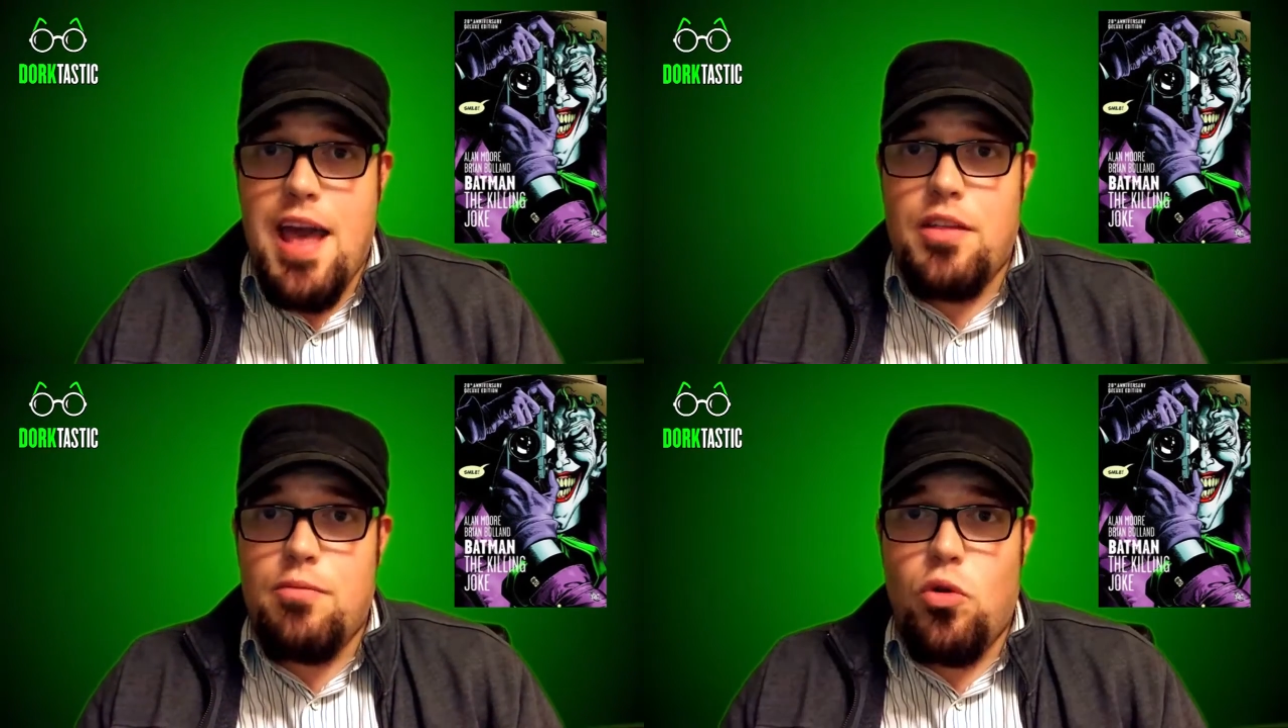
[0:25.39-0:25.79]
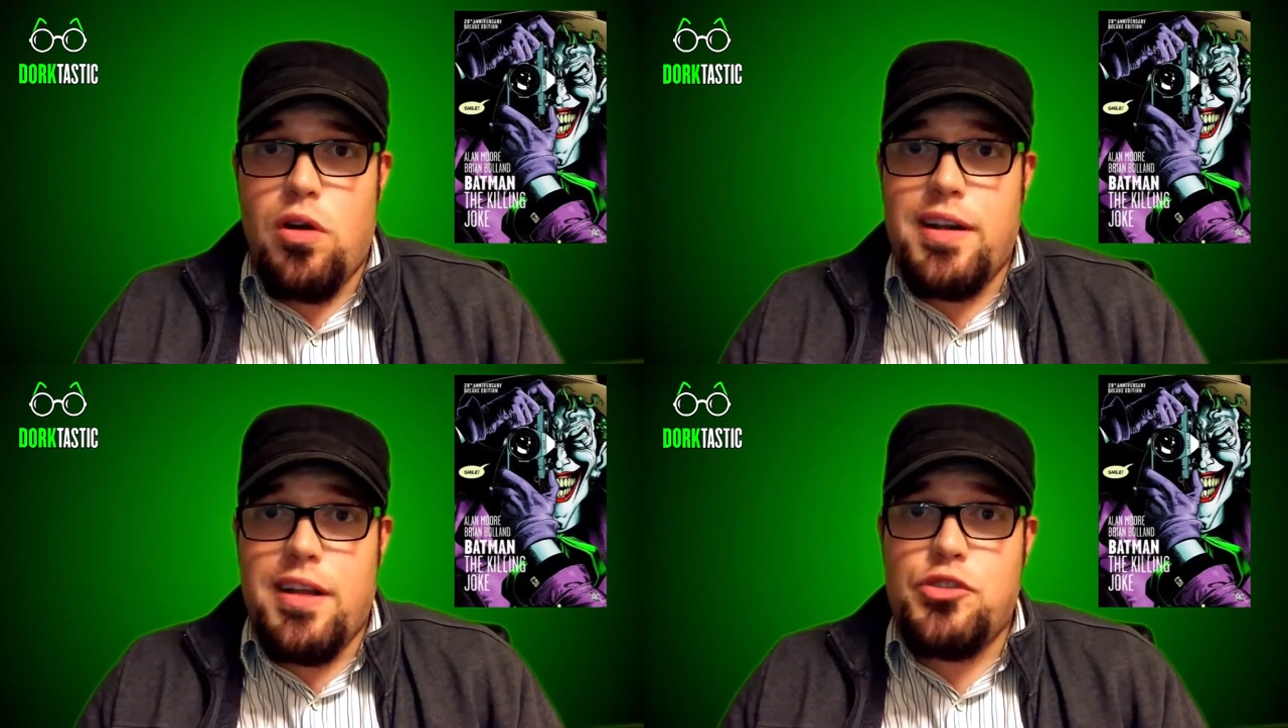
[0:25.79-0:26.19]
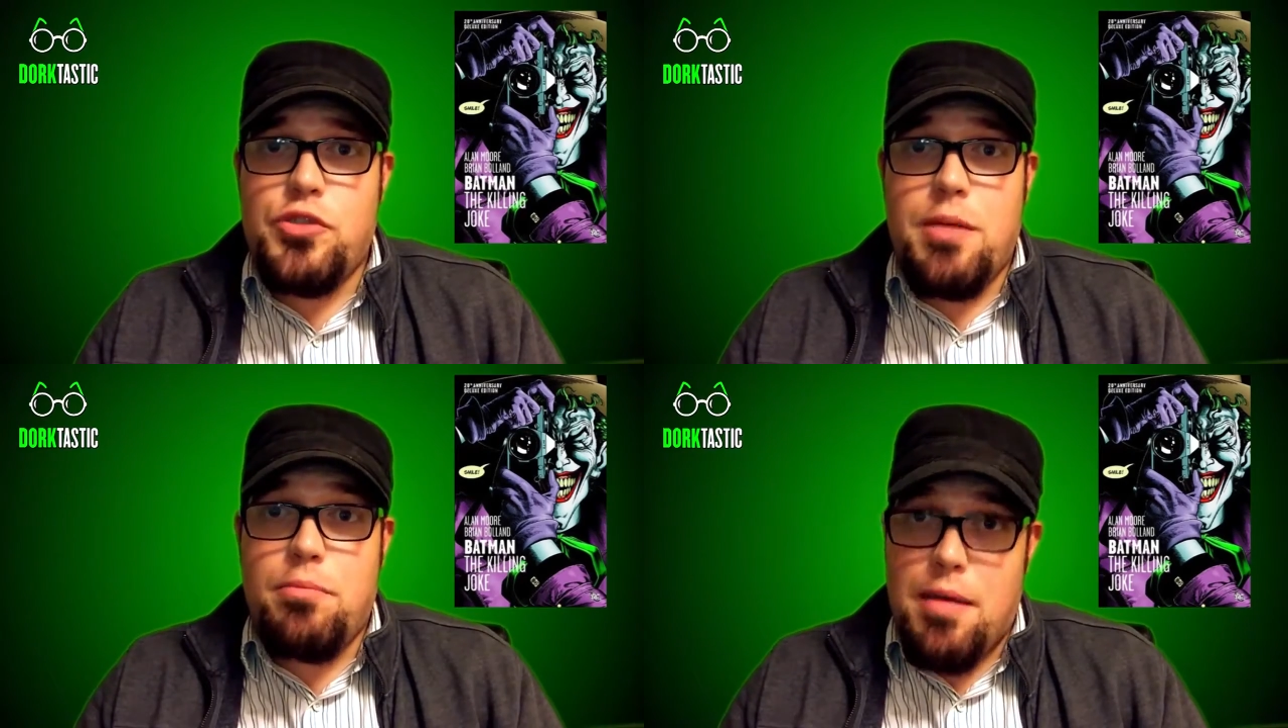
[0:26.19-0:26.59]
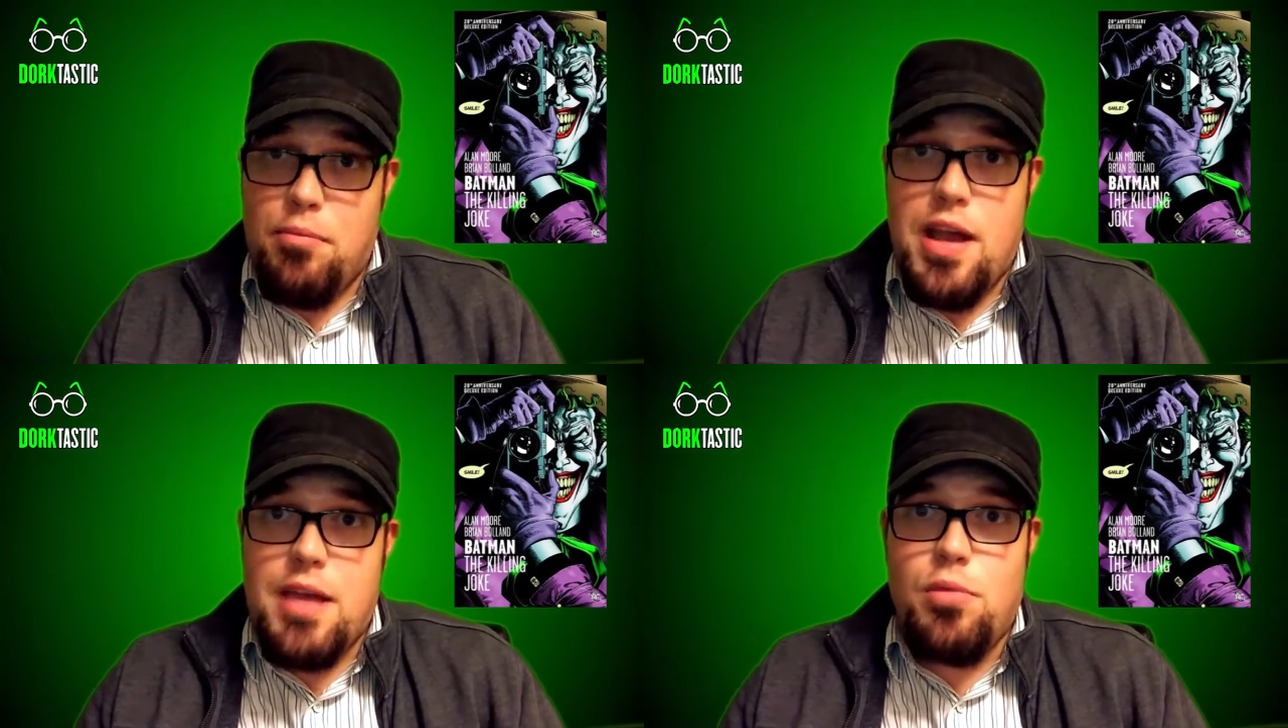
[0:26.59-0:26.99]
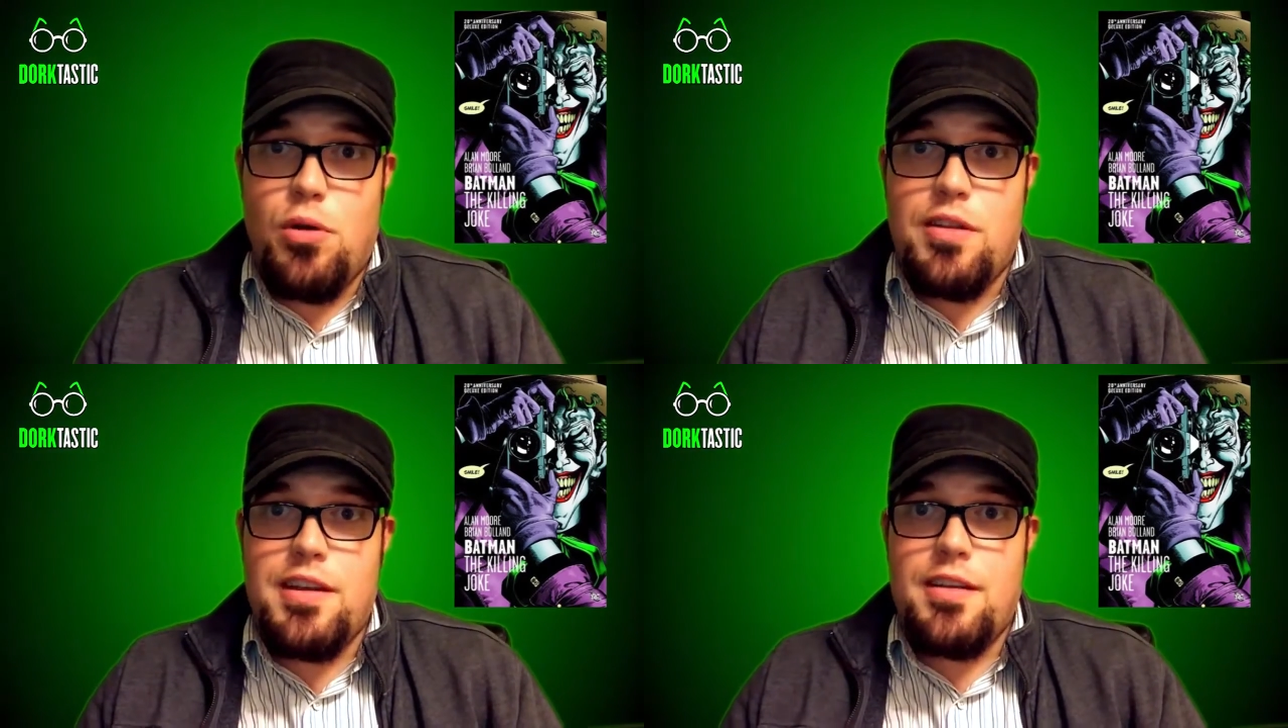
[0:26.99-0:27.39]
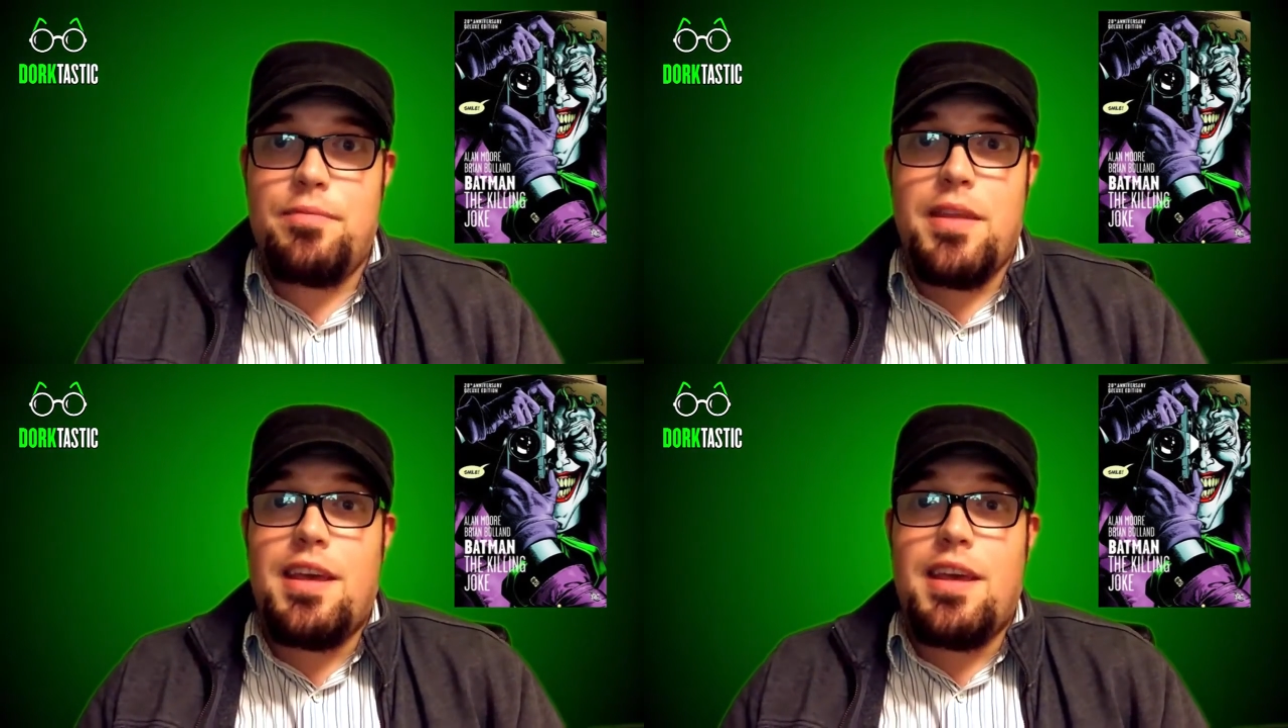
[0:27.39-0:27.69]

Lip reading: Alan Moore and illustrated by Brian Boland.